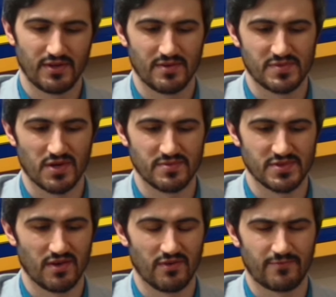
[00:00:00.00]
in terms
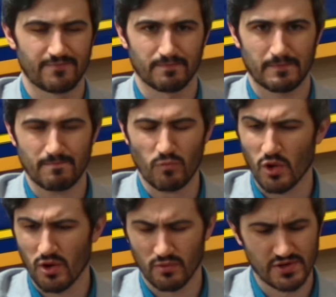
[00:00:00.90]
of
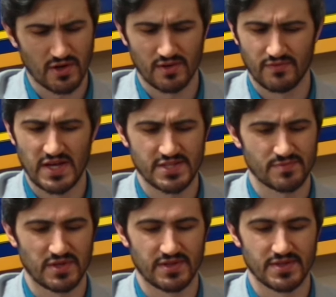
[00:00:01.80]
a return on
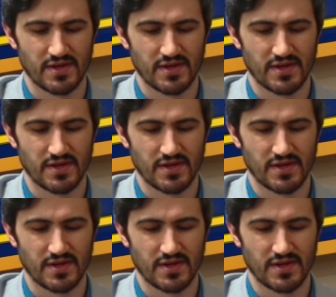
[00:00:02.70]
investment.